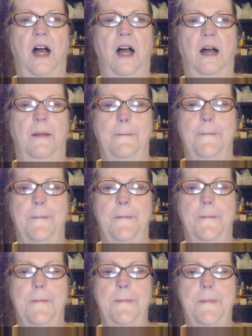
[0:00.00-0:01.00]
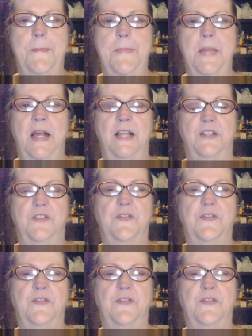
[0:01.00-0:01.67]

Um, as